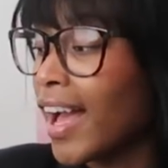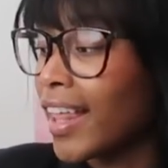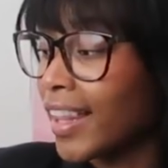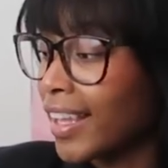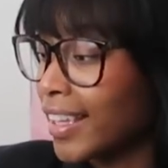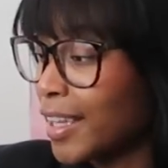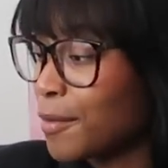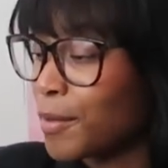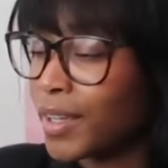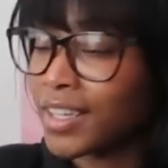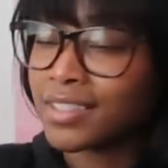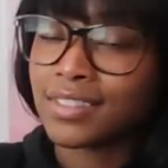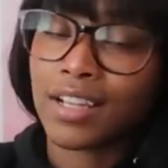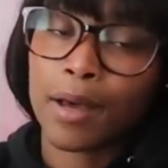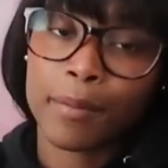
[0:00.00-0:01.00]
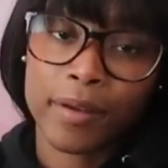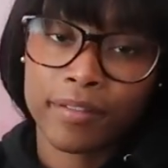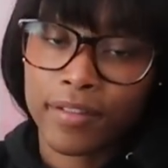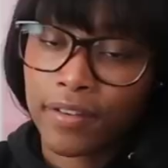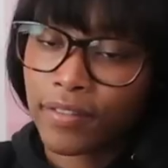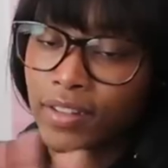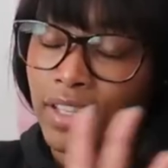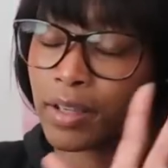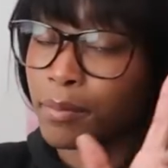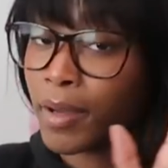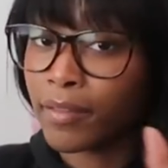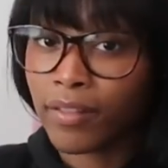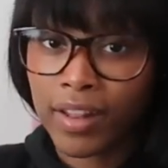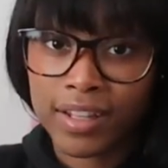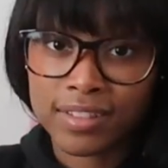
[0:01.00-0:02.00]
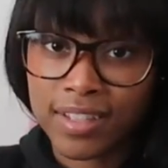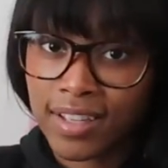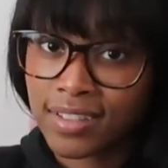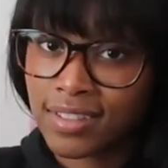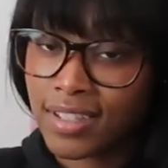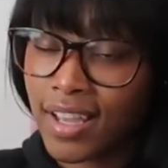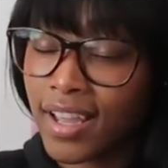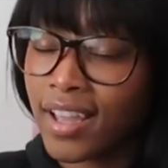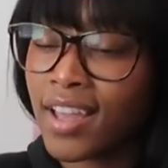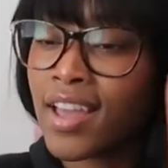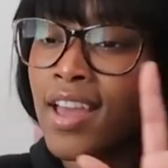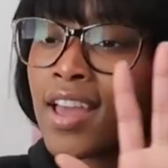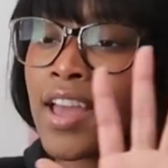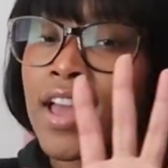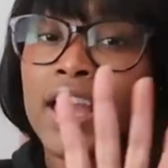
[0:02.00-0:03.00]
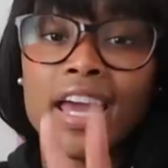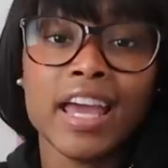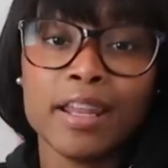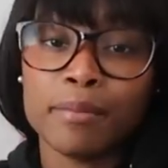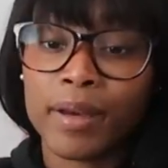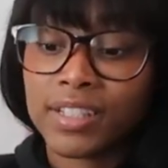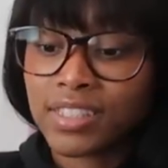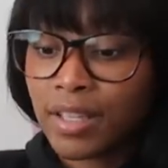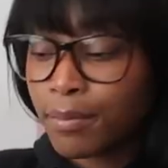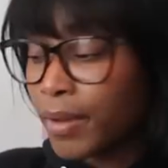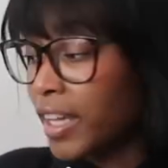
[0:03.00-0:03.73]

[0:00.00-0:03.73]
I like it, but it's not my favorite like my Valentine's Day and my St.